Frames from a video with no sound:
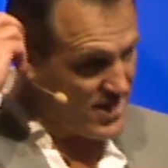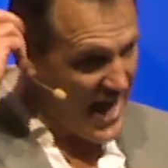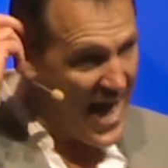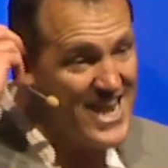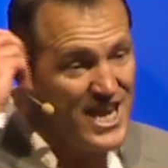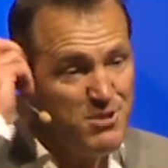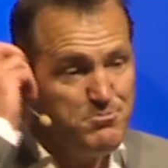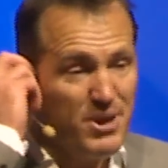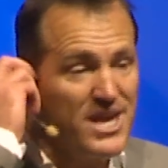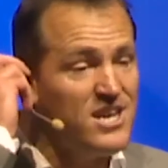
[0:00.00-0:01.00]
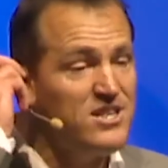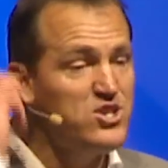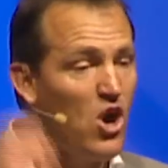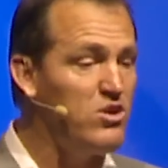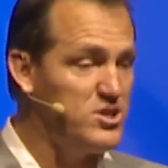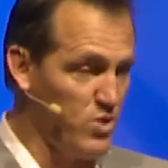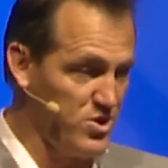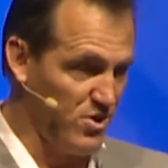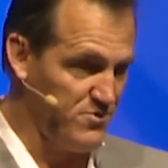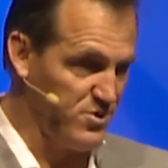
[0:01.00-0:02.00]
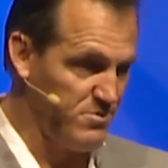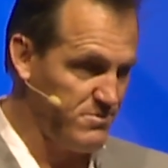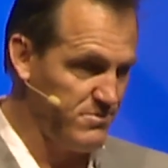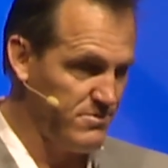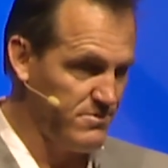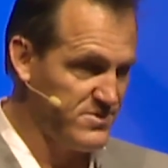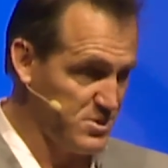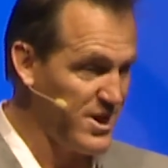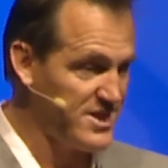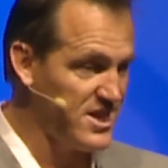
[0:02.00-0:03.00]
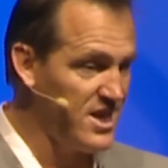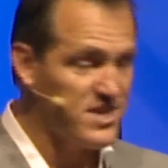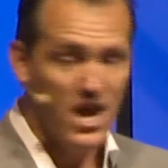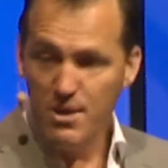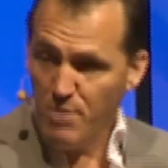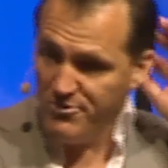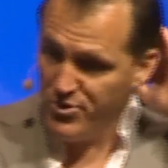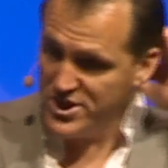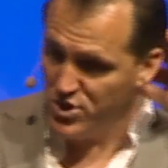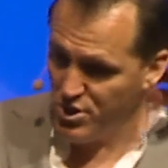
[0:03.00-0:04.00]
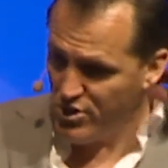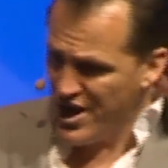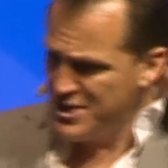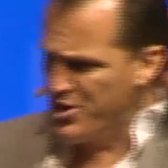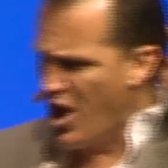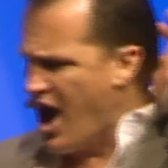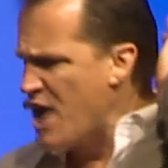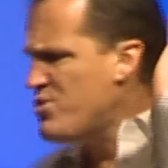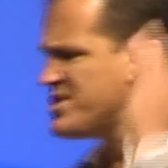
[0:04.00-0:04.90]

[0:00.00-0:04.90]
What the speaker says: $18 billion worth of them. Does it make sense? My friends thought they were crazy, but I was